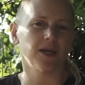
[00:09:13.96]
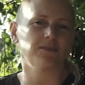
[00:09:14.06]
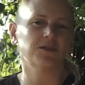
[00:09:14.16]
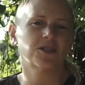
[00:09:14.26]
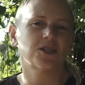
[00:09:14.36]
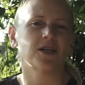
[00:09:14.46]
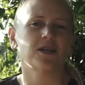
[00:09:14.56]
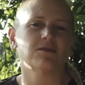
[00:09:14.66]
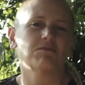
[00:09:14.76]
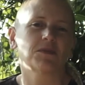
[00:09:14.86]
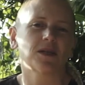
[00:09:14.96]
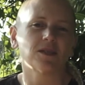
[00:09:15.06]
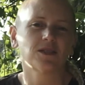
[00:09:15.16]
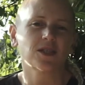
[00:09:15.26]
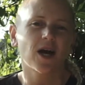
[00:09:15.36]
the scene,
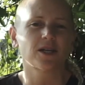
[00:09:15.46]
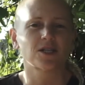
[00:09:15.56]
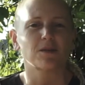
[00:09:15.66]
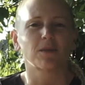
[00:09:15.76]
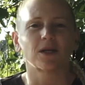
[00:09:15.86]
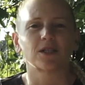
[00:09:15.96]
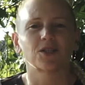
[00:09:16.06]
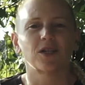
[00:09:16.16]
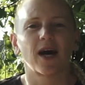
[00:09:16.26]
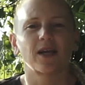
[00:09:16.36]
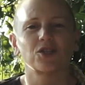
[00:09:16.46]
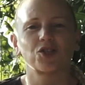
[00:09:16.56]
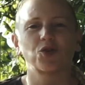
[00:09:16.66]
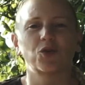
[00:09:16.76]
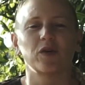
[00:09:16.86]
it's kind of similar to that
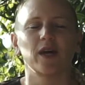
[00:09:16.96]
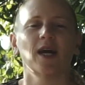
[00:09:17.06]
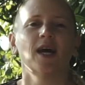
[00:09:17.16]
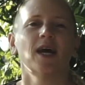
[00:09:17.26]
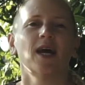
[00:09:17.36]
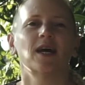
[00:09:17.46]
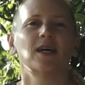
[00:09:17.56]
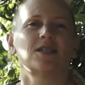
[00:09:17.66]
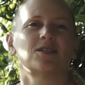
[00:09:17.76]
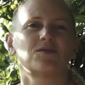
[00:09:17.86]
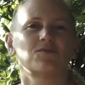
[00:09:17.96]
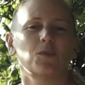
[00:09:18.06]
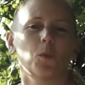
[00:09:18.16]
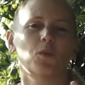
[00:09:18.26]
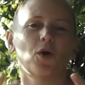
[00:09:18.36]
story. It's
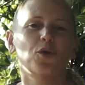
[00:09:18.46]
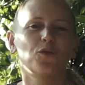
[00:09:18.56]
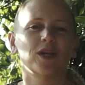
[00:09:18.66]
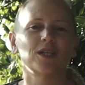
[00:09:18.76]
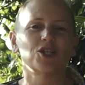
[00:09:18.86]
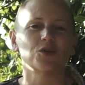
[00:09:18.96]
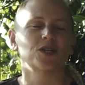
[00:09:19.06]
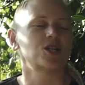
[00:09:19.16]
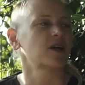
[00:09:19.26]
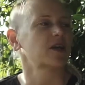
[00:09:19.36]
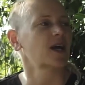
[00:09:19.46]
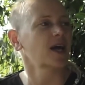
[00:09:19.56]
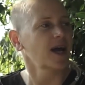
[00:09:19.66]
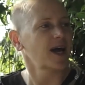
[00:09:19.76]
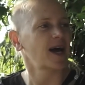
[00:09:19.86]
woven into each other,
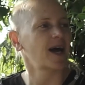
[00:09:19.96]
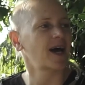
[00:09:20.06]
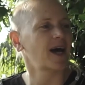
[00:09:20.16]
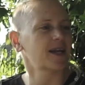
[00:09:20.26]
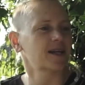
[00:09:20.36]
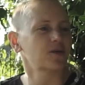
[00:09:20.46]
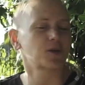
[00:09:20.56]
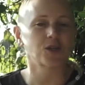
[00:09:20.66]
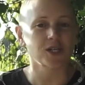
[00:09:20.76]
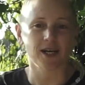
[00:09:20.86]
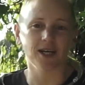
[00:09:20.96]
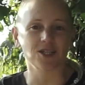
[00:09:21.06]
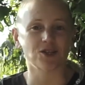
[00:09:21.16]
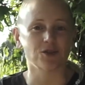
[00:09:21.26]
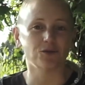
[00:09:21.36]
and of course I get
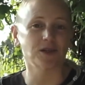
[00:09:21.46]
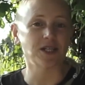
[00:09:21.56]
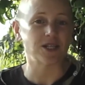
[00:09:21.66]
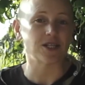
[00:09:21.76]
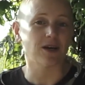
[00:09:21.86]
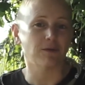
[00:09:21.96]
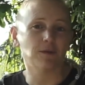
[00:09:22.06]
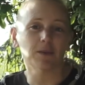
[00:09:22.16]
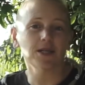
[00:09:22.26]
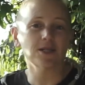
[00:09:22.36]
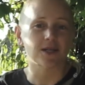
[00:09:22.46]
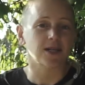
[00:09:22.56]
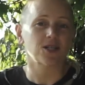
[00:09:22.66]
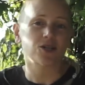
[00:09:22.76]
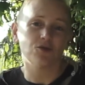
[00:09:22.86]
to do fancy stuff with BLIZZ. I
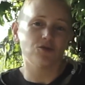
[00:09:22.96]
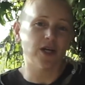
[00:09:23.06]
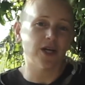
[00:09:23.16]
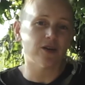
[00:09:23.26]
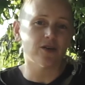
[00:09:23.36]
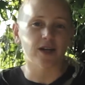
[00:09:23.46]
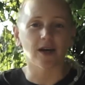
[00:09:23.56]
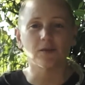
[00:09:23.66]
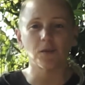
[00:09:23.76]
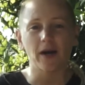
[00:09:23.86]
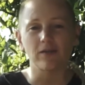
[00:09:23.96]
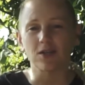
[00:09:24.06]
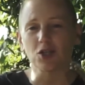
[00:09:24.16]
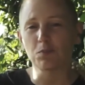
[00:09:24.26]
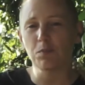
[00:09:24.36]
get to rear, and we have
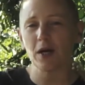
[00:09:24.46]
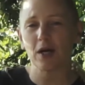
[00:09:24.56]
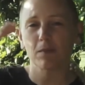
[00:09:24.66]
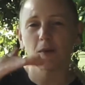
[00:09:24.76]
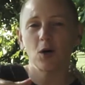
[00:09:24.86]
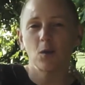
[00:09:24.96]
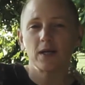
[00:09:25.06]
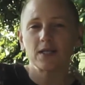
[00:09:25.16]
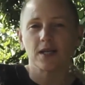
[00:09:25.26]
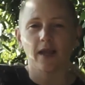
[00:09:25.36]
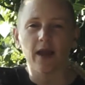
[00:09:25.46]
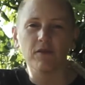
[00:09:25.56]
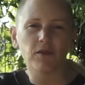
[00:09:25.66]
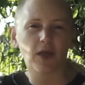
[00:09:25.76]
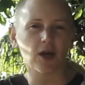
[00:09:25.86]
this spear moment, and then
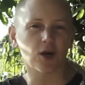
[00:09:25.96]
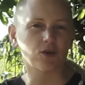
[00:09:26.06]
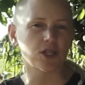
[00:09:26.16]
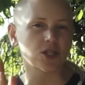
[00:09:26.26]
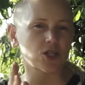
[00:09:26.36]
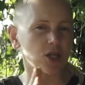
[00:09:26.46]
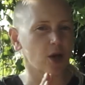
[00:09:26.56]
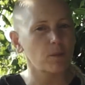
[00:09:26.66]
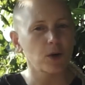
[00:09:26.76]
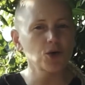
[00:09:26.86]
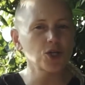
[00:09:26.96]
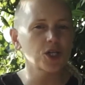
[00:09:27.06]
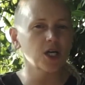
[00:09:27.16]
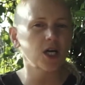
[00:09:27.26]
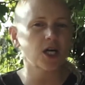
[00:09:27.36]
everything goes into slow
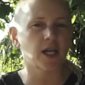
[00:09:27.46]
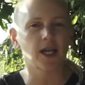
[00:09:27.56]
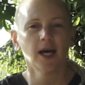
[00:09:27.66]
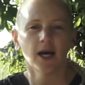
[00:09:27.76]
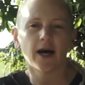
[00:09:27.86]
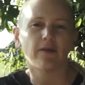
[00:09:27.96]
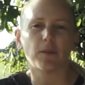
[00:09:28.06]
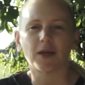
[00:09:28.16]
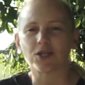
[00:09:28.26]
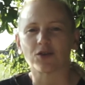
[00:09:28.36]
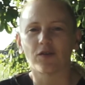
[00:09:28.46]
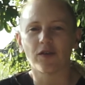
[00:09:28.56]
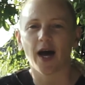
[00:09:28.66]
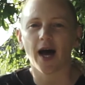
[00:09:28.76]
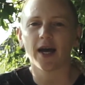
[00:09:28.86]
motion, and I have a picture of
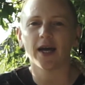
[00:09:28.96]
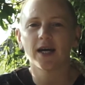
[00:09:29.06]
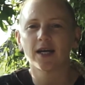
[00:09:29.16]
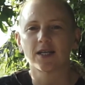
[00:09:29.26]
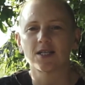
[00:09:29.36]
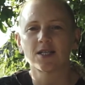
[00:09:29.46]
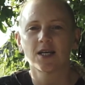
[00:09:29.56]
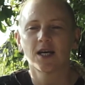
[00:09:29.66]
that here because